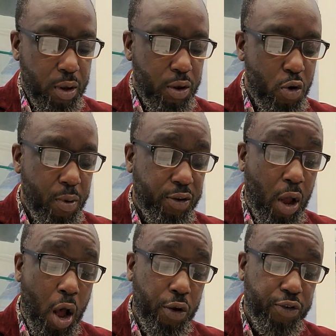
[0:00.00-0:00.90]
You must
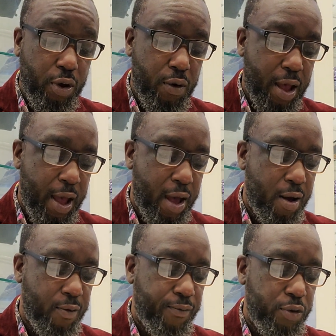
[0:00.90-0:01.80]
also
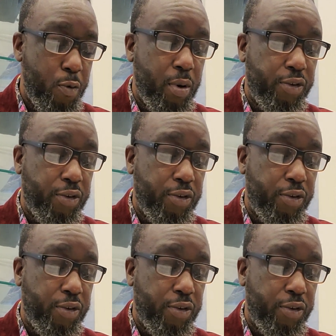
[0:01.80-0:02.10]
have you